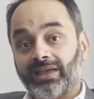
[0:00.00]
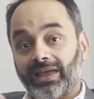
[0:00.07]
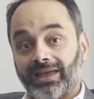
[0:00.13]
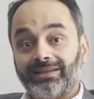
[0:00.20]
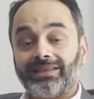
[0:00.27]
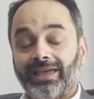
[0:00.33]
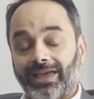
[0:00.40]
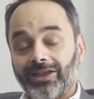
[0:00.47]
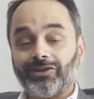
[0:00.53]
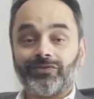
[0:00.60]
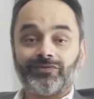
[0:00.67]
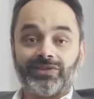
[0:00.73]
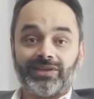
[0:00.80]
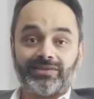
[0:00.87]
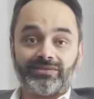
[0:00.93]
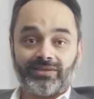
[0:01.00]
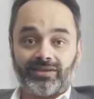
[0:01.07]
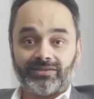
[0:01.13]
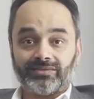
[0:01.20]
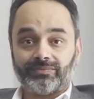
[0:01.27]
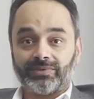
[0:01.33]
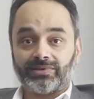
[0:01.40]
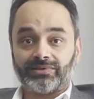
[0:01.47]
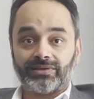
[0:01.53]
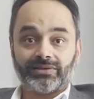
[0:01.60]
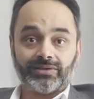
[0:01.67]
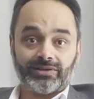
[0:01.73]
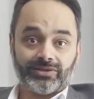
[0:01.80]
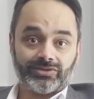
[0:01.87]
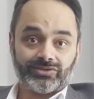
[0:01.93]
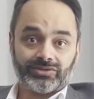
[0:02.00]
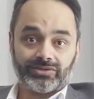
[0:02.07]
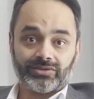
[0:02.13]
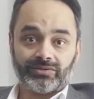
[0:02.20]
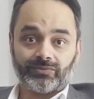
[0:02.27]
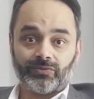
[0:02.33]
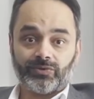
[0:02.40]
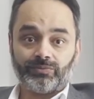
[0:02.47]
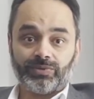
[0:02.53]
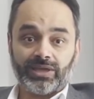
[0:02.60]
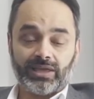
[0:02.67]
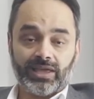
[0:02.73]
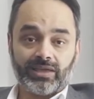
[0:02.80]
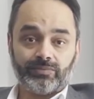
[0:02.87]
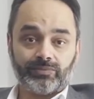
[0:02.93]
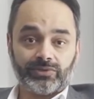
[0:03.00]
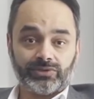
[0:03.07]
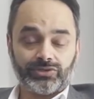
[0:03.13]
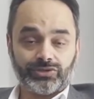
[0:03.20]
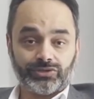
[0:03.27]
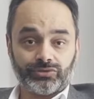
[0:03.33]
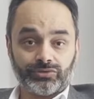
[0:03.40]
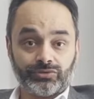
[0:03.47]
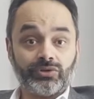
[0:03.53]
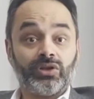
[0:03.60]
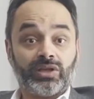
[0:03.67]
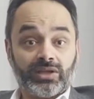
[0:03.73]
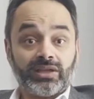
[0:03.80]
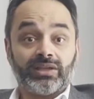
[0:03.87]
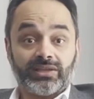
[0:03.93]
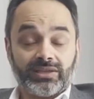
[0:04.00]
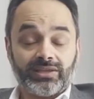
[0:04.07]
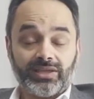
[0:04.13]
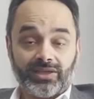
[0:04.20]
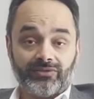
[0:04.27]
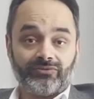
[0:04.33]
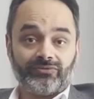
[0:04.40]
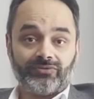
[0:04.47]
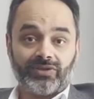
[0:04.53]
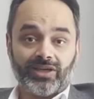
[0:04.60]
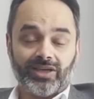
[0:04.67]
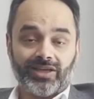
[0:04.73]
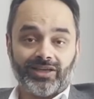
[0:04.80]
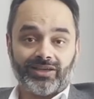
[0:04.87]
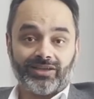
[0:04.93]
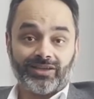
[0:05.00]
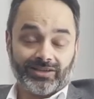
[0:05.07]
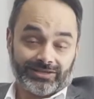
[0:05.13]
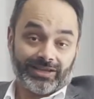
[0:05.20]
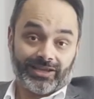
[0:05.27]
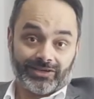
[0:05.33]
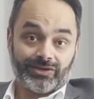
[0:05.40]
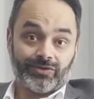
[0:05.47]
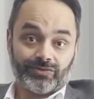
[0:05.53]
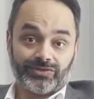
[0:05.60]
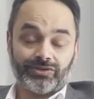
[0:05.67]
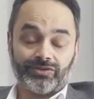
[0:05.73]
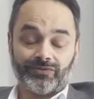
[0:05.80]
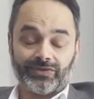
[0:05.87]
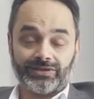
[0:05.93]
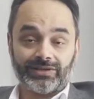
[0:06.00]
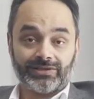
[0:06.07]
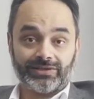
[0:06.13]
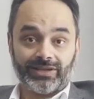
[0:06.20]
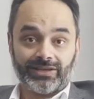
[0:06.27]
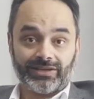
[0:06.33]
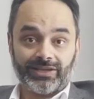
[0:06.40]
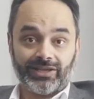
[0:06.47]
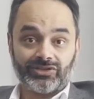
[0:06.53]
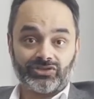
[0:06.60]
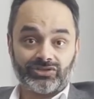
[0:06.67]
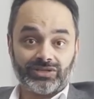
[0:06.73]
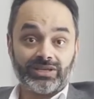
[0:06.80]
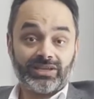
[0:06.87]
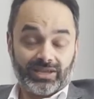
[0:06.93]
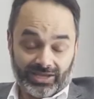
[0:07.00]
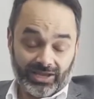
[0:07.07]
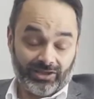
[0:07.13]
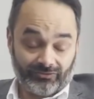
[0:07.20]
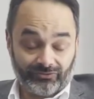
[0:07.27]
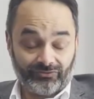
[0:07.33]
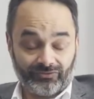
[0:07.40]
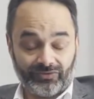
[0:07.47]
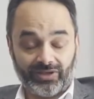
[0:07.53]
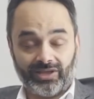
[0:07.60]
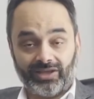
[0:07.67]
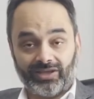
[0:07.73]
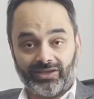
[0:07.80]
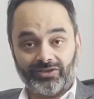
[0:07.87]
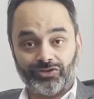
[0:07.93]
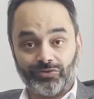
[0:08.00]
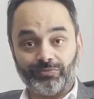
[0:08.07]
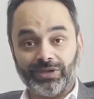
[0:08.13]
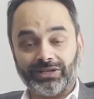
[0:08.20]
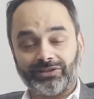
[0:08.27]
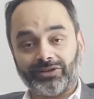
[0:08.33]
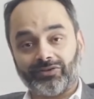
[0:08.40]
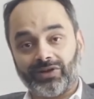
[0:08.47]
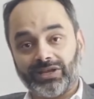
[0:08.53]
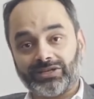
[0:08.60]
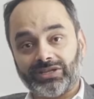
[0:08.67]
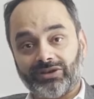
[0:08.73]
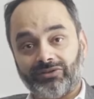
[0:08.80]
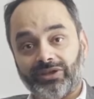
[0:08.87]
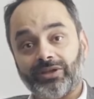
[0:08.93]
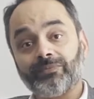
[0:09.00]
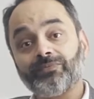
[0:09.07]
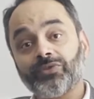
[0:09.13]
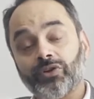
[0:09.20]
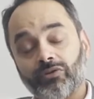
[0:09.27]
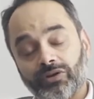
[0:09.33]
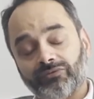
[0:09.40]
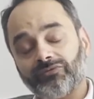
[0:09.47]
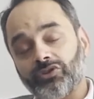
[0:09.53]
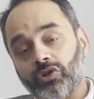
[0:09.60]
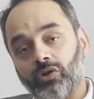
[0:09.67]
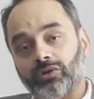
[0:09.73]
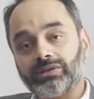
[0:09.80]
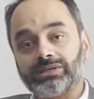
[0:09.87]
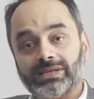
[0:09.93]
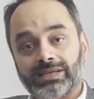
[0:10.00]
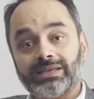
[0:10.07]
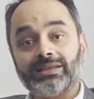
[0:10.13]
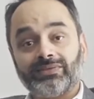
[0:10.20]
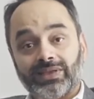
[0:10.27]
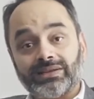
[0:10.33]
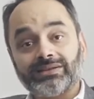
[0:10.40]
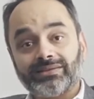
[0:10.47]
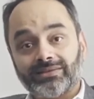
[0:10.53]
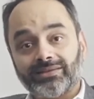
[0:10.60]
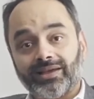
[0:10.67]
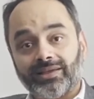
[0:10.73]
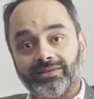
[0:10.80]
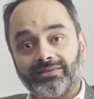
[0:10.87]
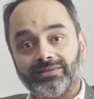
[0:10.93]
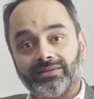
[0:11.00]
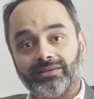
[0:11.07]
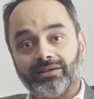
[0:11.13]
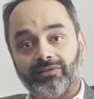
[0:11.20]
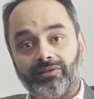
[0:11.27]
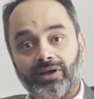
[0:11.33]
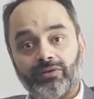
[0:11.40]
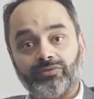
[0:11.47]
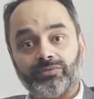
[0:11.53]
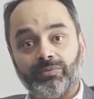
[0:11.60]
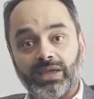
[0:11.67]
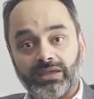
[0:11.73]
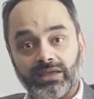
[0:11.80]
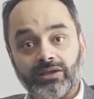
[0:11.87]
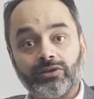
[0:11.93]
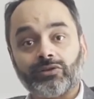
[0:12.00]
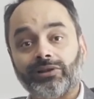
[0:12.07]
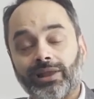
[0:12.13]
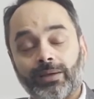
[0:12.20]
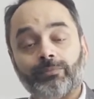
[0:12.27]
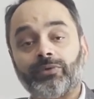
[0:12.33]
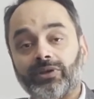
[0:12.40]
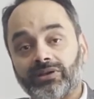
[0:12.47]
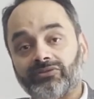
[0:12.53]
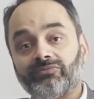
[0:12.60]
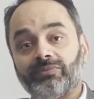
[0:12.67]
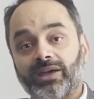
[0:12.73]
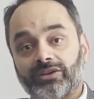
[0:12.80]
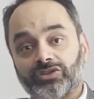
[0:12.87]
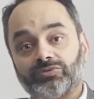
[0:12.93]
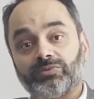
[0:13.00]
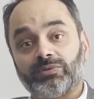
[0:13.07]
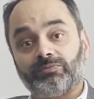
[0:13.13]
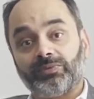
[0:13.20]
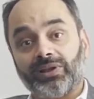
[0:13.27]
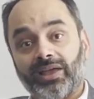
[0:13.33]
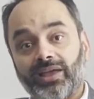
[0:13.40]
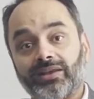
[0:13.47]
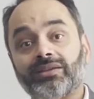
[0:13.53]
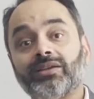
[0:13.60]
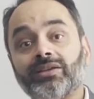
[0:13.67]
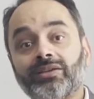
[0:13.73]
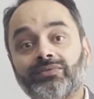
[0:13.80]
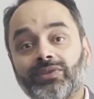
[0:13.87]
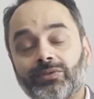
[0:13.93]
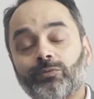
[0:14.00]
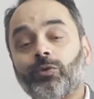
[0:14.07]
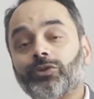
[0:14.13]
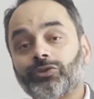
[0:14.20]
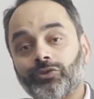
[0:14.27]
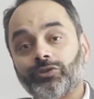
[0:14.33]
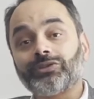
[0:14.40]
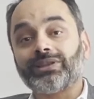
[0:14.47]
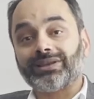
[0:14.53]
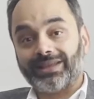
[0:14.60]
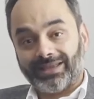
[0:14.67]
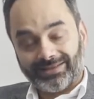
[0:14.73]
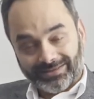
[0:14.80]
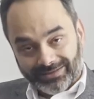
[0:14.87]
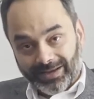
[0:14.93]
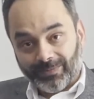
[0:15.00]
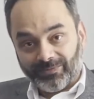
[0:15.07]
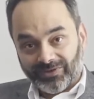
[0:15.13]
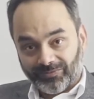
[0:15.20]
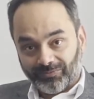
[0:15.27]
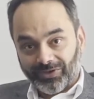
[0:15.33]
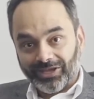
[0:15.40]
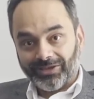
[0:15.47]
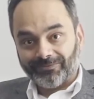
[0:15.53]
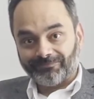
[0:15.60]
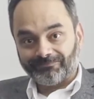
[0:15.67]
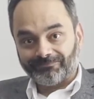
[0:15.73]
At the end of the assessment, the clinician would be able to give a diagnosis of adult ADHD if you meet the criteria, or if not, then discuss around making a collaborative management plan that what could the next steps be.